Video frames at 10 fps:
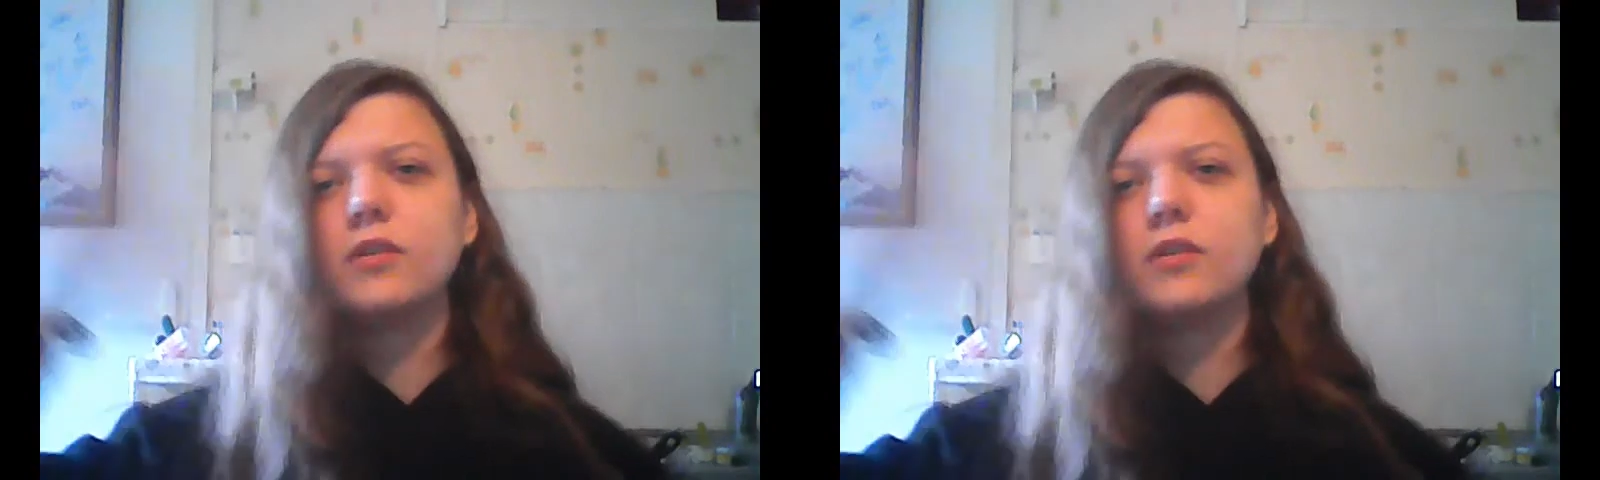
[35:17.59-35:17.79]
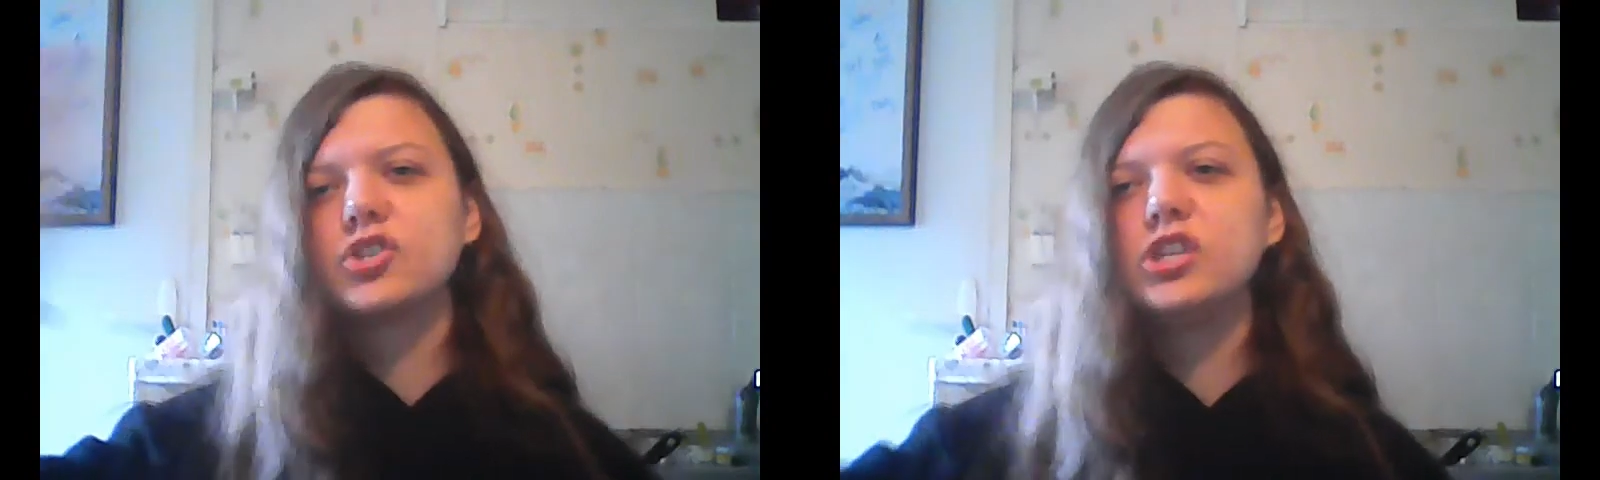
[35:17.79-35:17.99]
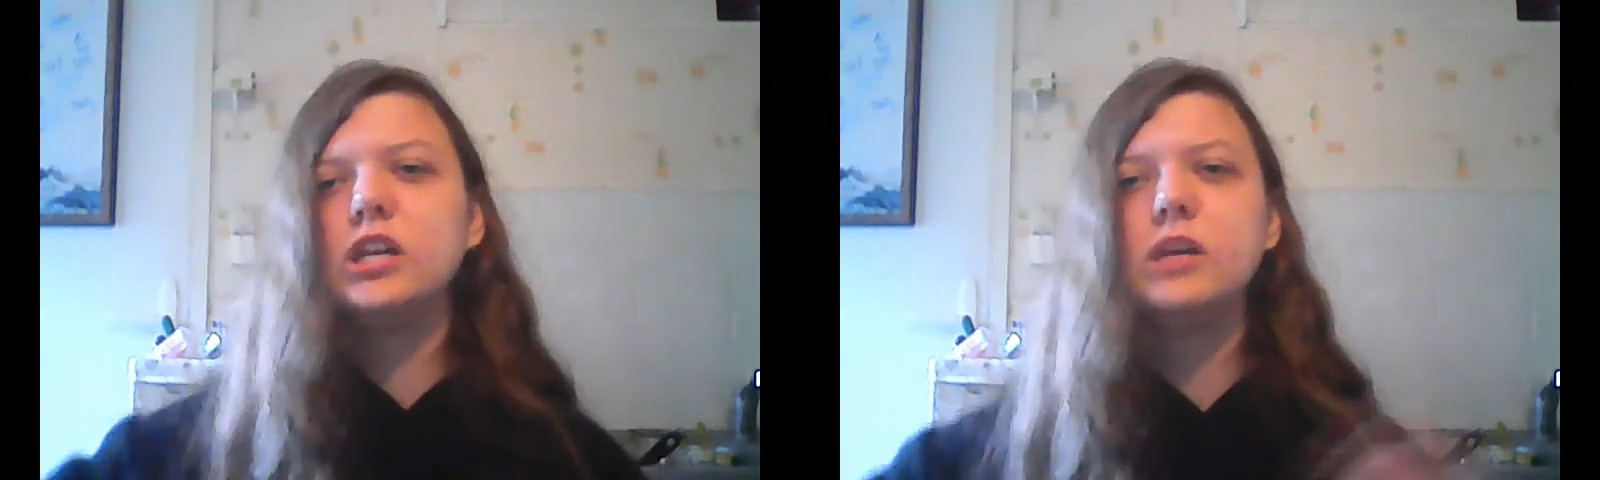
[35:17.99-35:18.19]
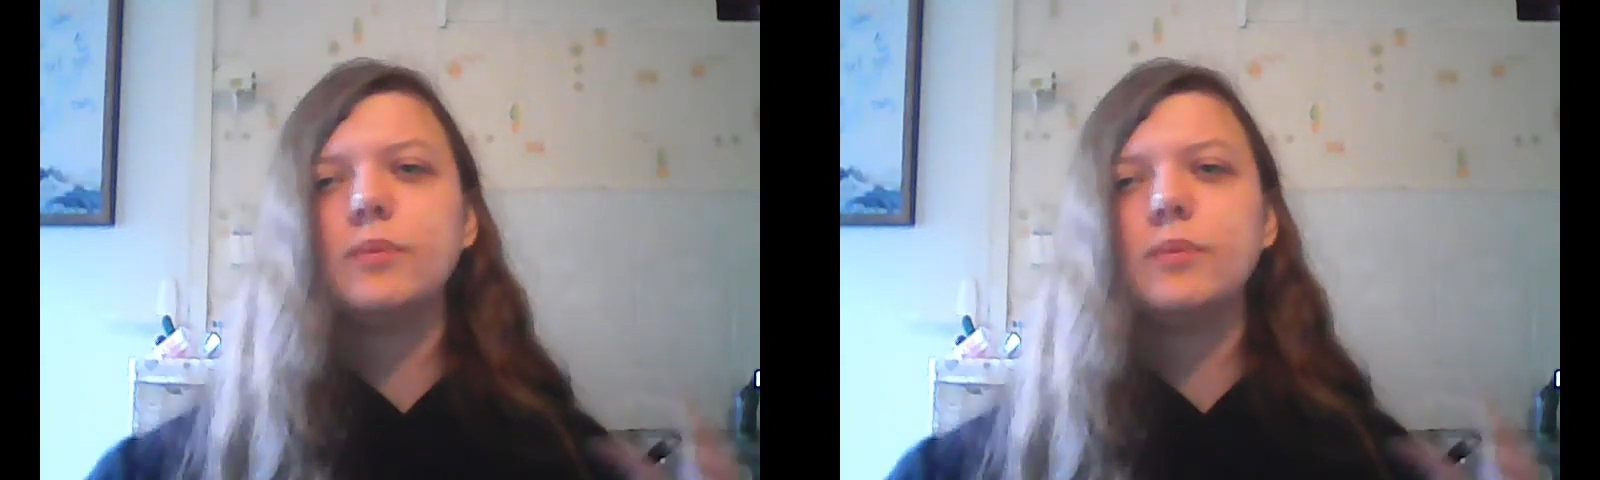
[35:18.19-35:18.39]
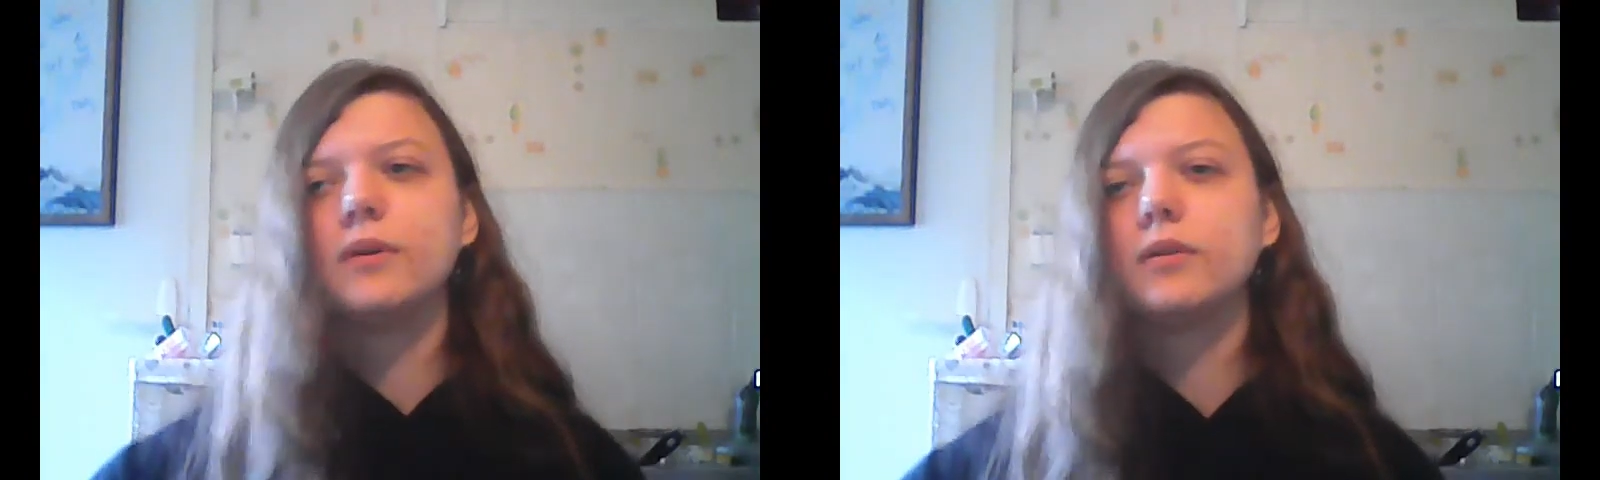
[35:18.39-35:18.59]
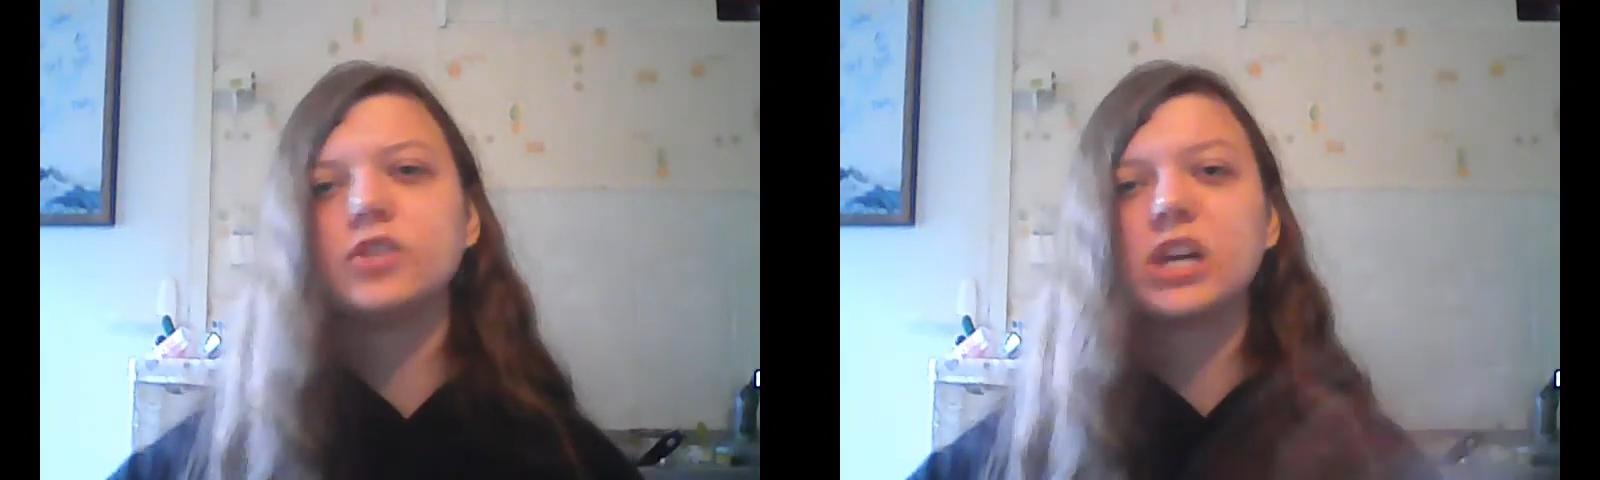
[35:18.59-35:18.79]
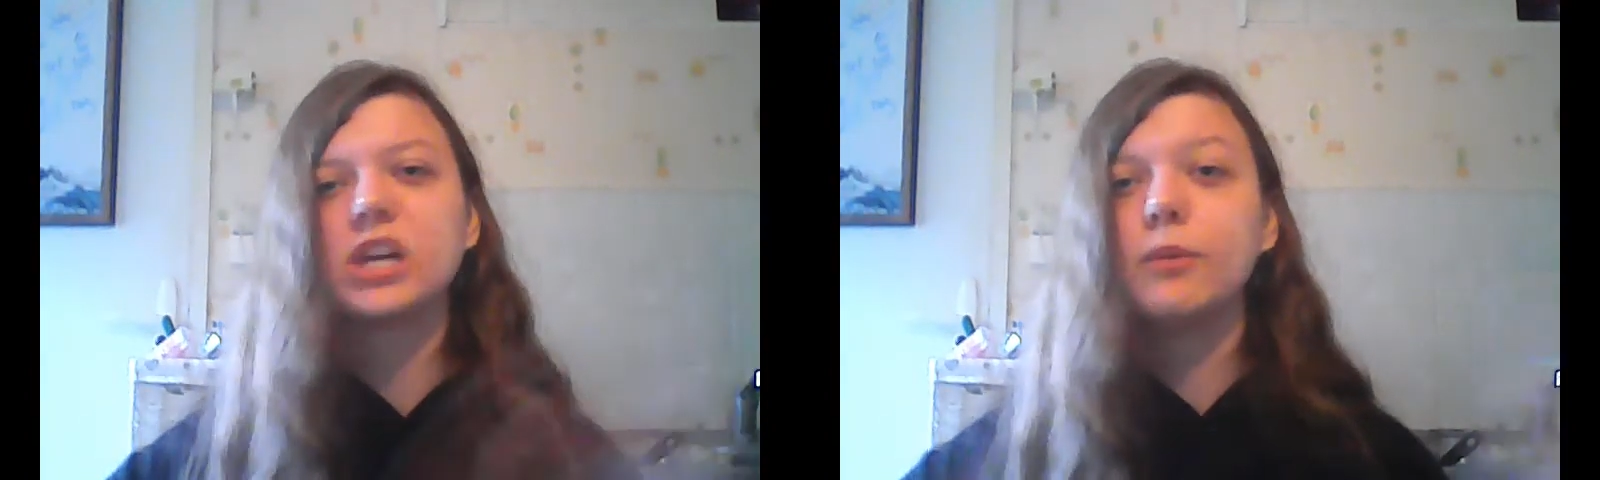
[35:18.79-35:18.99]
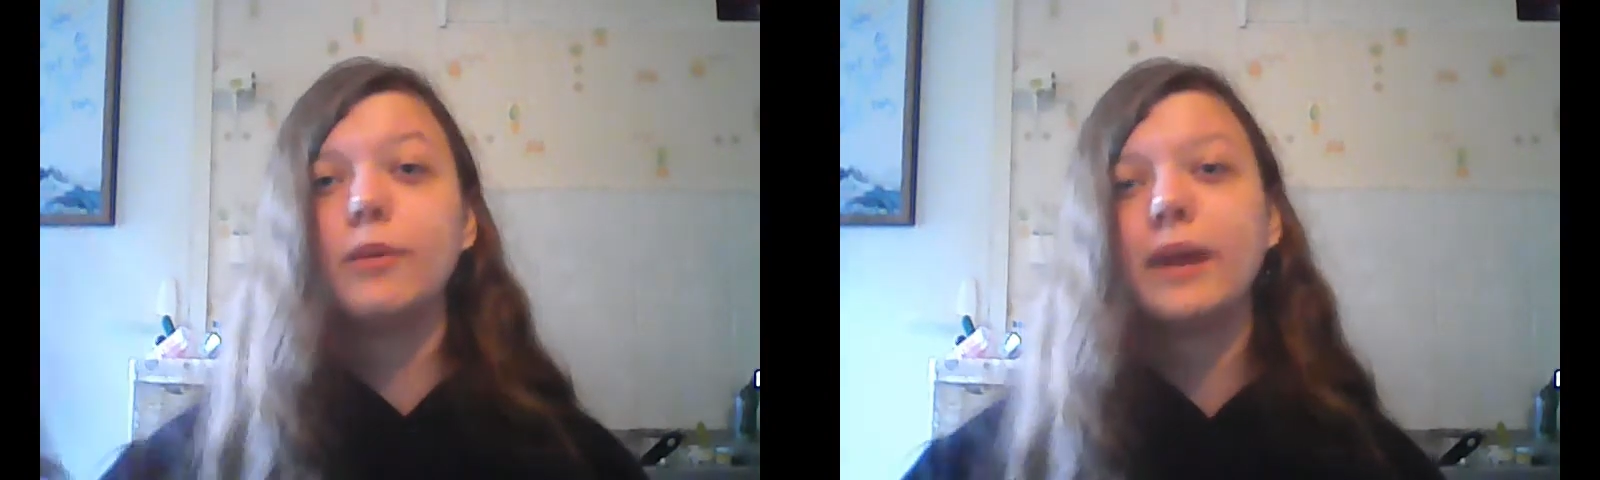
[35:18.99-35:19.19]
Schneep, Jackie
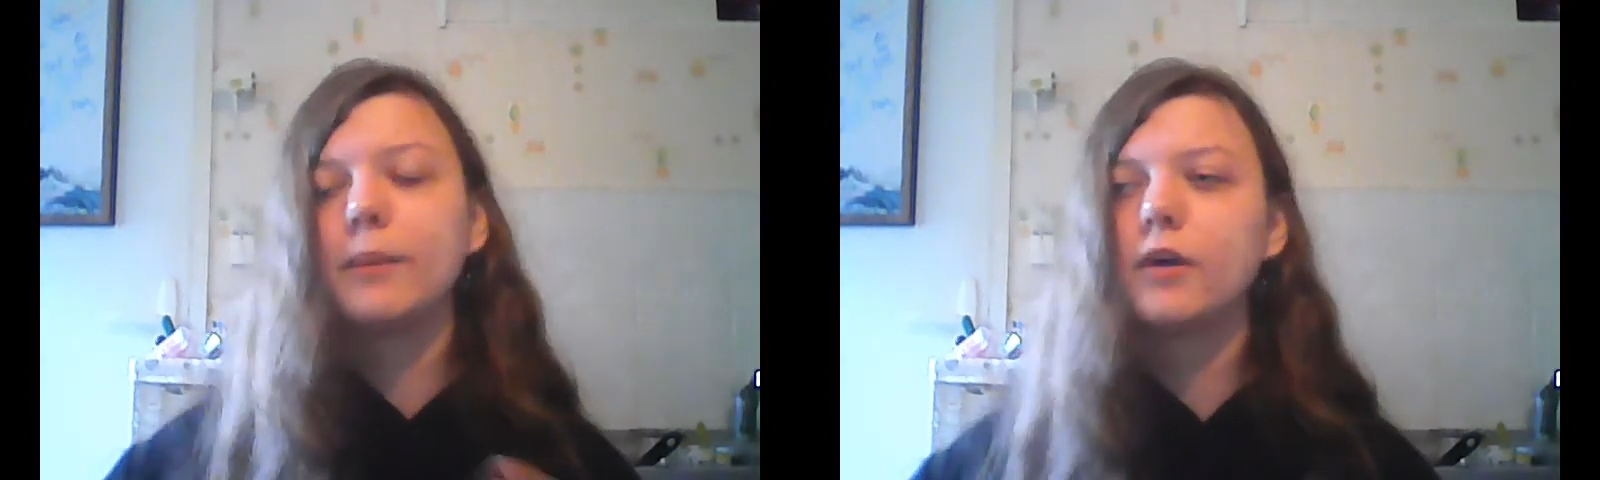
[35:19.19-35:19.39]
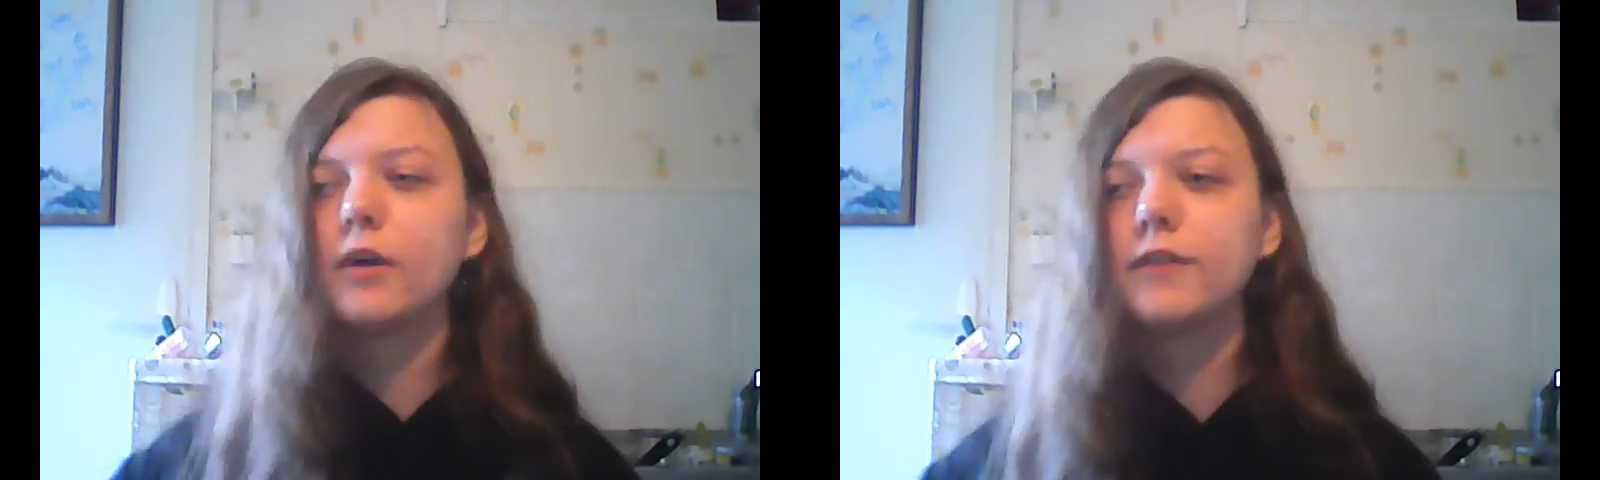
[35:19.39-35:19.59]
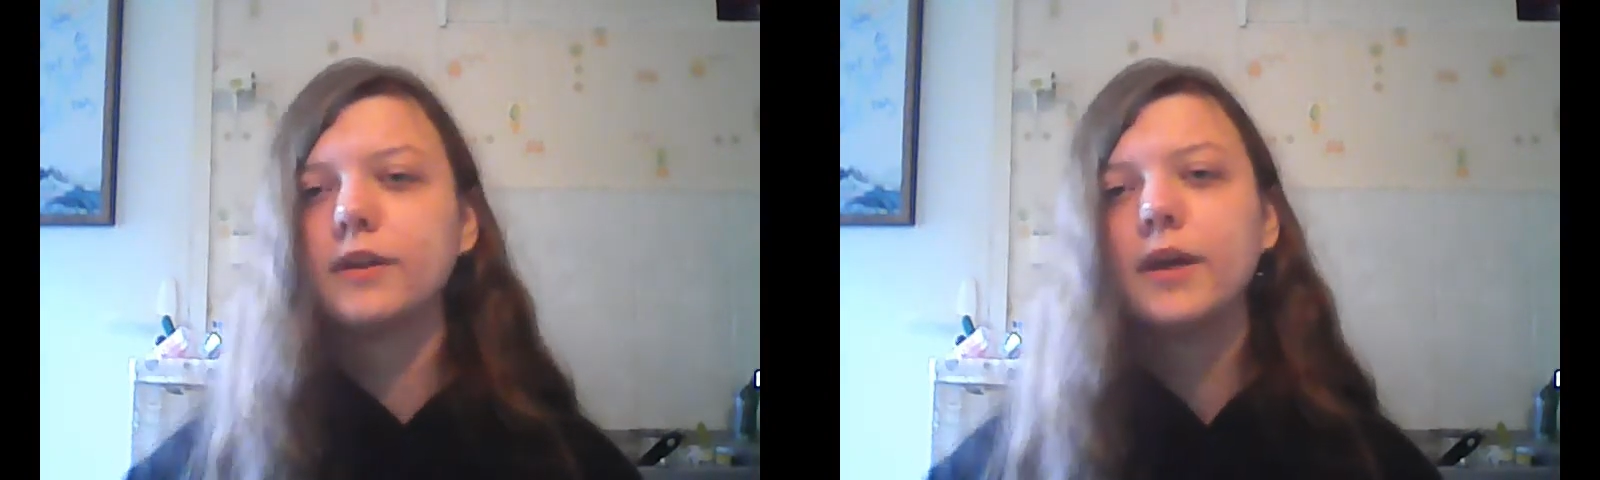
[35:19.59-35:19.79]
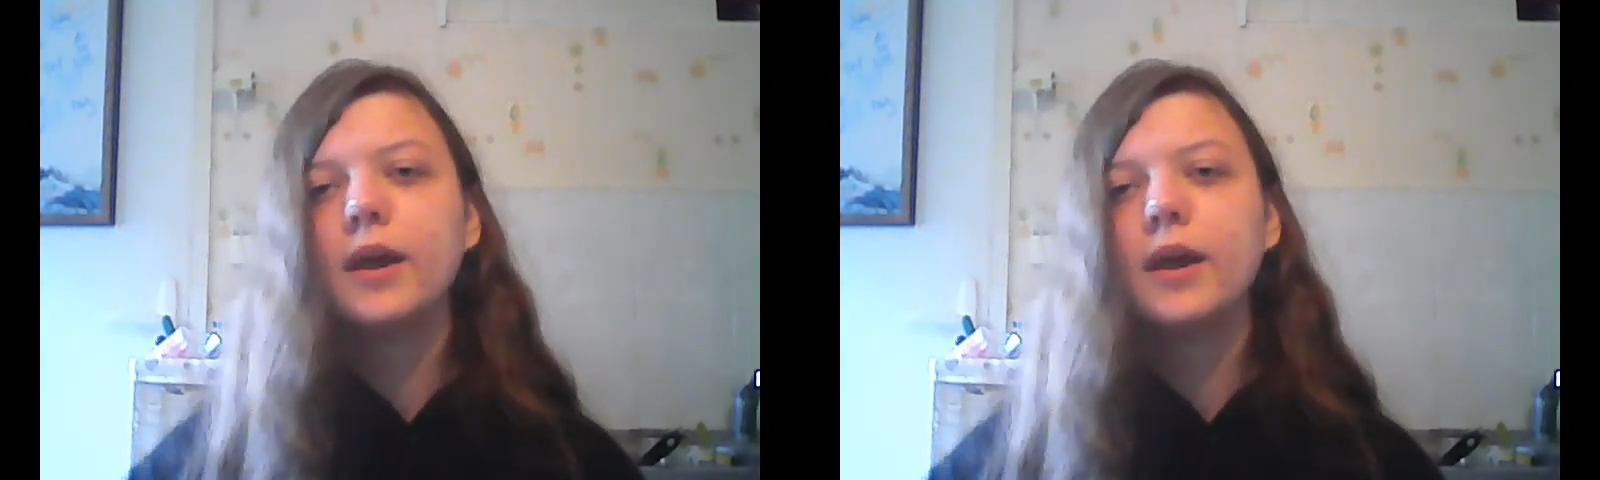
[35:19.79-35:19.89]
Boy, Madame Marvin.